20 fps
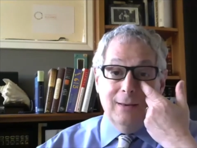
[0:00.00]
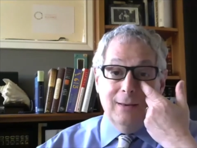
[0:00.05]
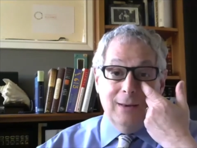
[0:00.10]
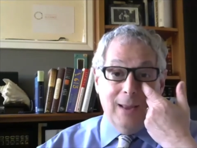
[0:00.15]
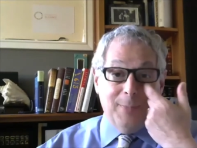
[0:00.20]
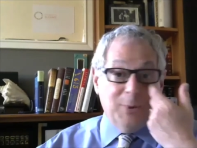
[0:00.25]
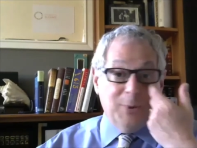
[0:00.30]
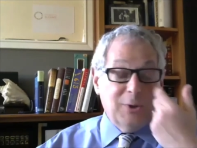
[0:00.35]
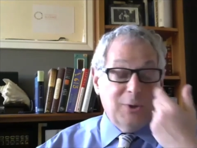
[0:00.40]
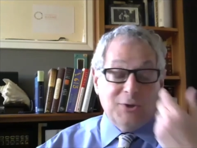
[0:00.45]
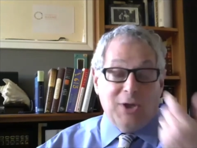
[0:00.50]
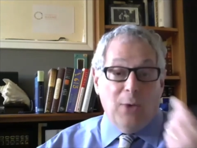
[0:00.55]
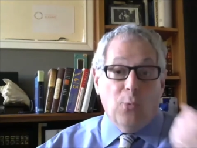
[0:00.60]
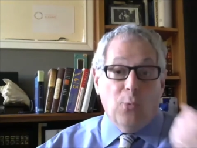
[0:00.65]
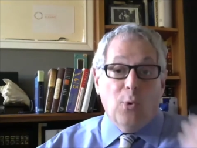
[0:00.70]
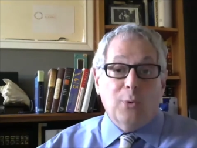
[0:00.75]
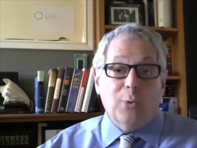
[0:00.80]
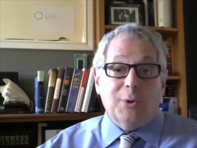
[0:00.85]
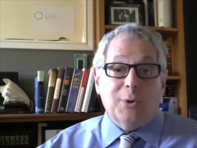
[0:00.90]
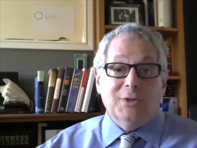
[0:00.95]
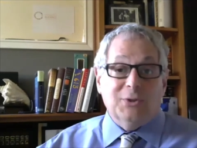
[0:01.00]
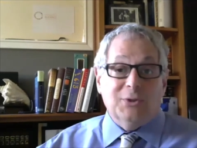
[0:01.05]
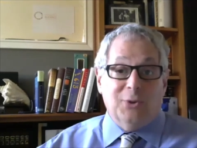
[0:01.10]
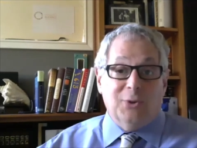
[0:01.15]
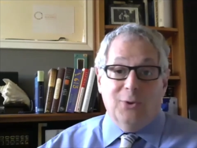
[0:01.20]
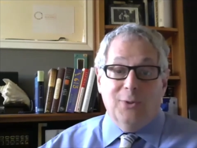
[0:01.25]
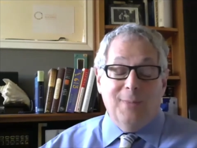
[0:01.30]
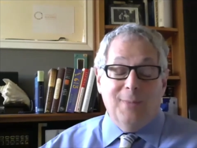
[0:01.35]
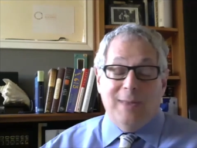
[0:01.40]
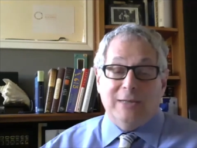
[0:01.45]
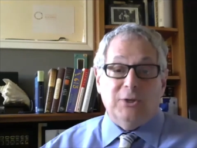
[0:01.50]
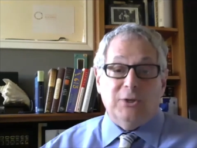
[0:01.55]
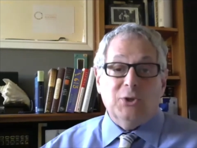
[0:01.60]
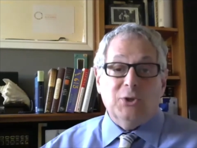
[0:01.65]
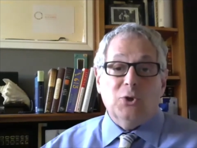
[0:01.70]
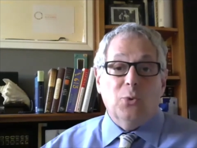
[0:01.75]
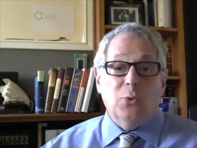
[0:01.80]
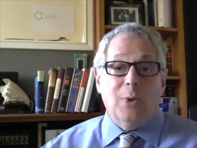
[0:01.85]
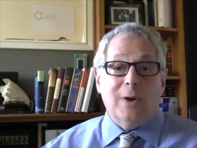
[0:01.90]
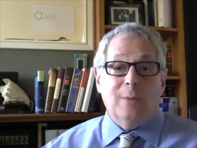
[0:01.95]
Not because I won't console them. I just
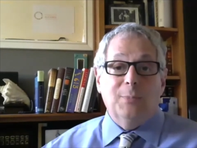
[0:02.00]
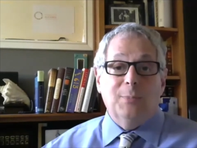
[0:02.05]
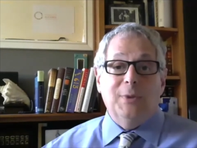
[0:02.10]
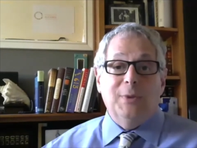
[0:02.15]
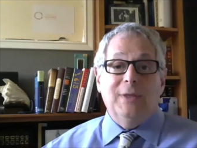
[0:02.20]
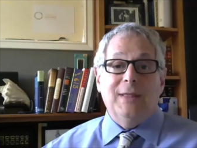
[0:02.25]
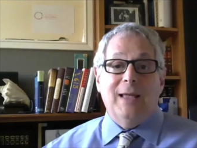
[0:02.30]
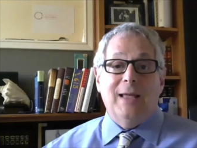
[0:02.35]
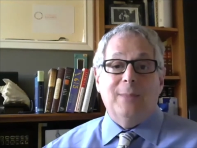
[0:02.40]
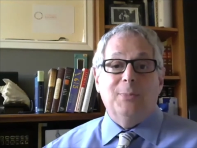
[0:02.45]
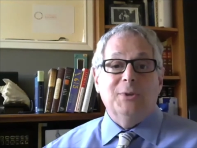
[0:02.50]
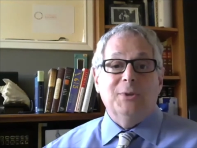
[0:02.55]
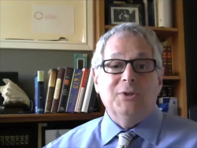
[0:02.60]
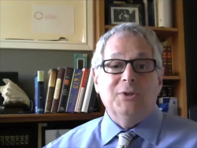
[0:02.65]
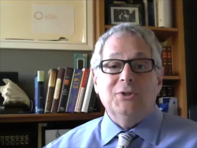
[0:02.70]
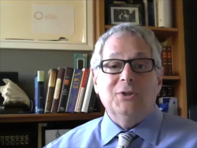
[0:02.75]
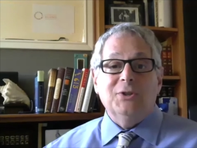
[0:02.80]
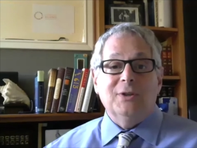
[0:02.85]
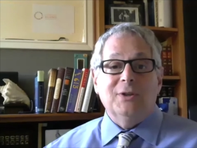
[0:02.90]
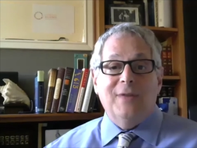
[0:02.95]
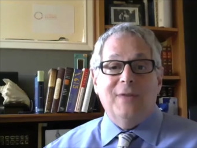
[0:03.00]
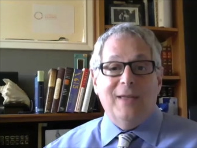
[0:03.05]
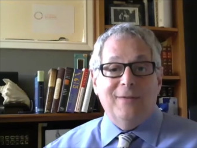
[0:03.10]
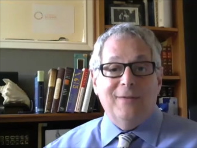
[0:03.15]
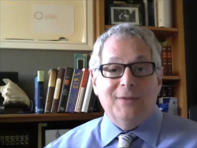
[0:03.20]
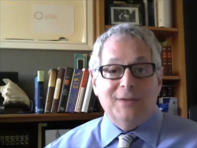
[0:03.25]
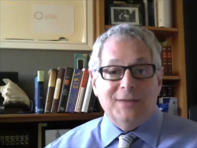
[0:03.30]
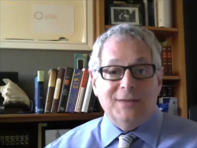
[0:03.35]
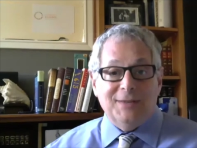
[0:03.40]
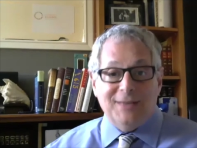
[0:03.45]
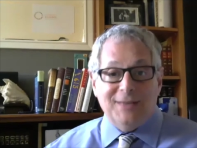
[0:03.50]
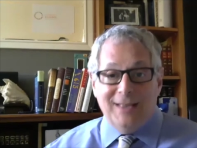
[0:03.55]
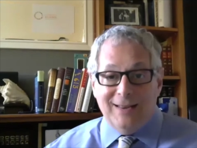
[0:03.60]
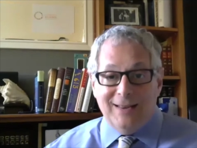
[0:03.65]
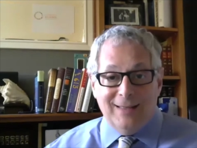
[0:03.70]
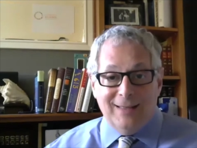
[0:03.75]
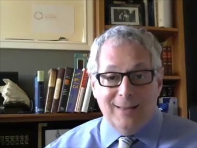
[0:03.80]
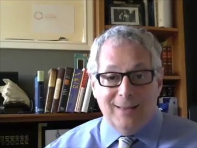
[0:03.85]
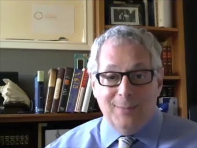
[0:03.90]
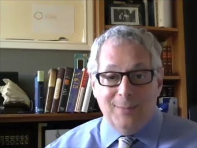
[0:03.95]
don't want to be in that position of having to say
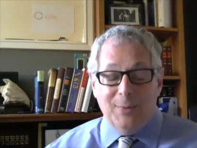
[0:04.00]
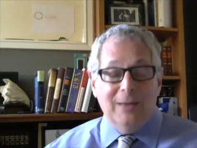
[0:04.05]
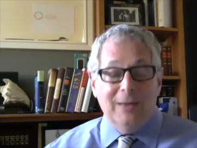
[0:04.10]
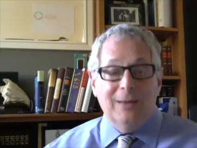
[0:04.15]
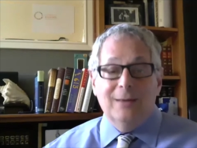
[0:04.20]
to them,